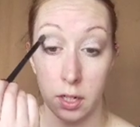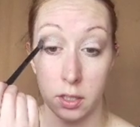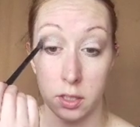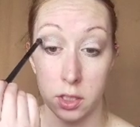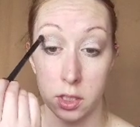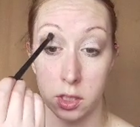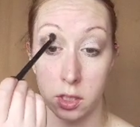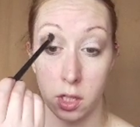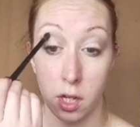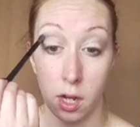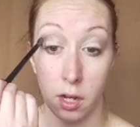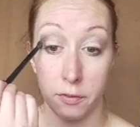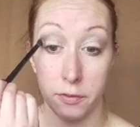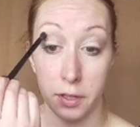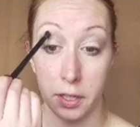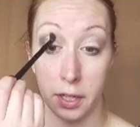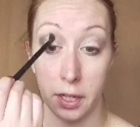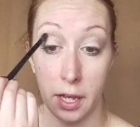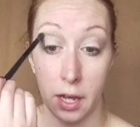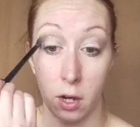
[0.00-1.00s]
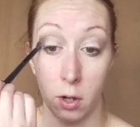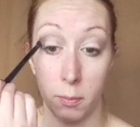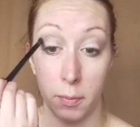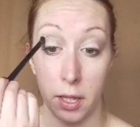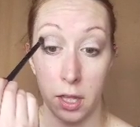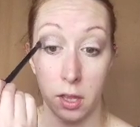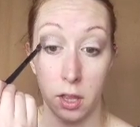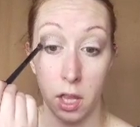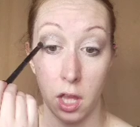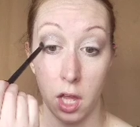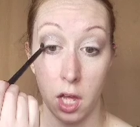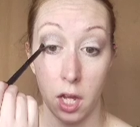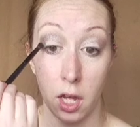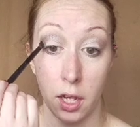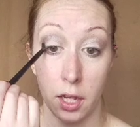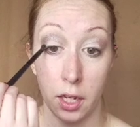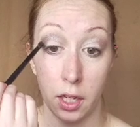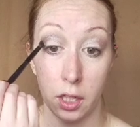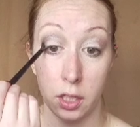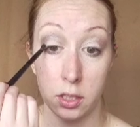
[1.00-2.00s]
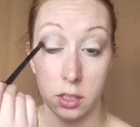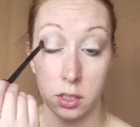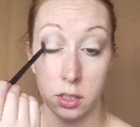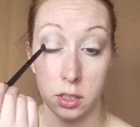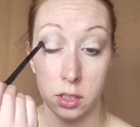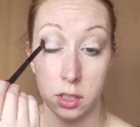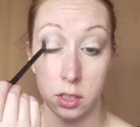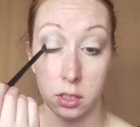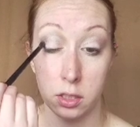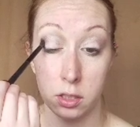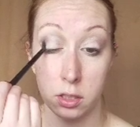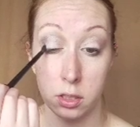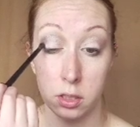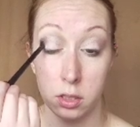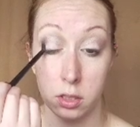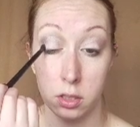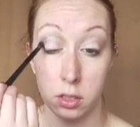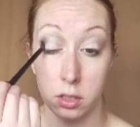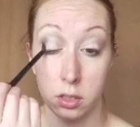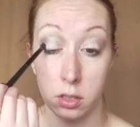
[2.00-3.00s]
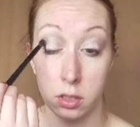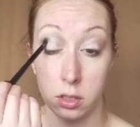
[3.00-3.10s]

Just kind of softening out my lines.